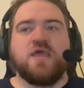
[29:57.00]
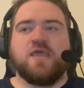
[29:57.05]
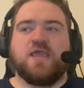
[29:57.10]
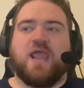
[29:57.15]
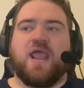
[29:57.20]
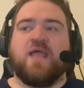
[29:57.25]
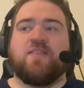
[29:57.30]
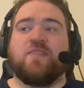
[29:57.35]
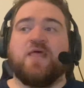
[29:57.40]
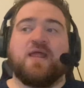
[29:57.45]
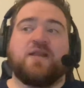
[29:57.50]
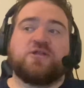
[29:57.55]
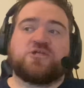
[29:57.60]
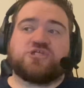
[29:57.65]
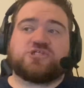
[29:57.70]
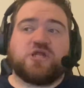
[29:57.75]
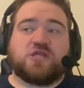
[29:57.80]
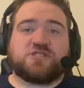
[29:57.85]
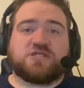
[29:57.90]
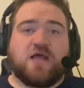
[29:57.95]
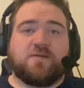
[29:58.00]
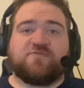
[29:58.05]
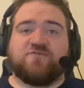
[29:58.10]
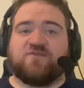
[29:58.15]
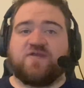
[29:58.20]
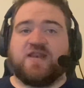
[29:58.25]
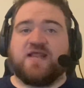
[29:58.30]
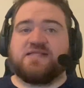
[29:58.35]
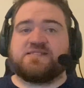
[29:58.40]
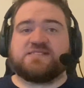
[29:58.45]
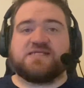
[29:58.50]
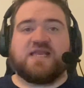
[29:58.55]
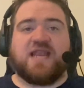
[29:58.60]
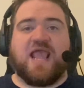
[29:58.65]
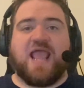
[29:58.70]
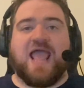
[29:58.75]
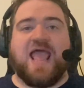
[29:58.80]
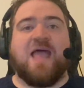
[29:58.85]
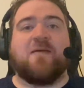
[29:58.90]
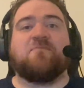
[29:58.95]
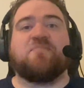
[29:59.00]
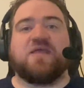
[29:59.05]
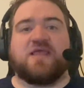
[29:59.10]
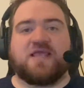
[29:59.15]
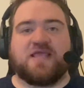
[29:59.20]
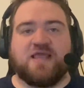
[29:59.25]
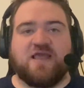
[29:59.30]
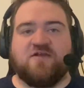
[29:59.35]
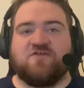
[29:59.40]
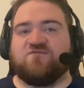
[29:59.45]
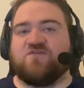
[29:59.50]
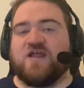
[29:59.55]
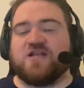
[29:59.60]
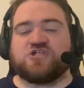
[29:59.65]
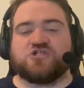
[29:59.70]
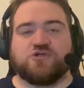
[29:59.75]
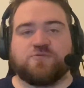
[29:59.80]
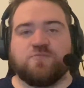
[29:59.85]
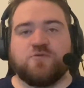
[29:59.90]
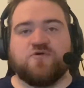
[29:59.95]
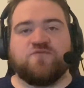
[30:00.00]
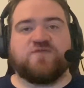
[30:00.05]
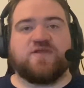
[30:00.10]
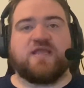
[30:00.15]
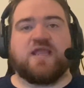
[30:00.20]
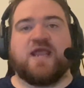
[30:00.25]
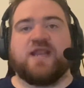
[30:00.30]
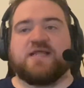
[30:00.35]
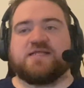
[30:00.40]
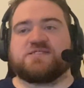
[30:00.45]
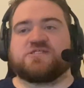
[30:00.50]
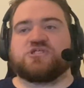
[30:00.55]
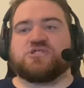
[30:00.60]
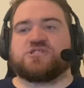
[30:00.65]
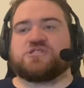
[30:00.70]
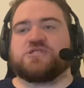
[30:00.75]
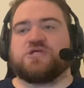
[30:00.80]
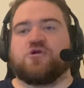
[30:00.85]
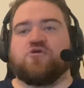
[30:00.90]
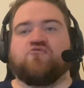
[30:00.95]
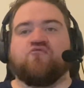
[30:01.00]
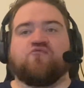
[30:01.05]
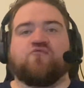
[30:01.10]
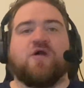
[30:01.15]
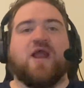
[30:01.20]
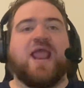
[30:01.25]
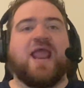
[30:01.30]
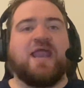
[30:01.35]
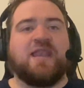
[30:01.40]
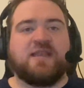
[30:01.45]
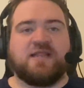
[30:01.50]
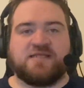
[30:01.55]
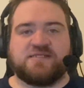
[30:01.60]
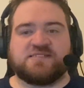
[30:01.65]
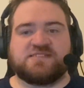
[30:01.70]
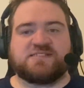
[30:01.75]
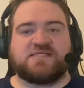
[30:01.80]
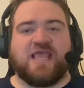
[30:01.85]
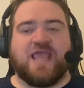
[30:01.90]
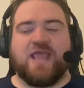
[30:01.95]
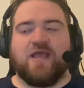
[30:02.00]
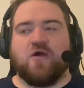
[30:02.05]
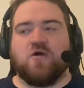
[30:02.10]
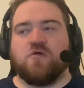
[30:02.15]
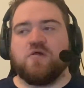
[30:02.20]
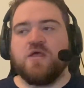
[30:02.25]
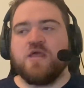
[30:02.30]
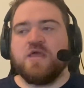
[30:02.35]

and then just on top of it, it's an epic adventure movie, and it's just grand in scale.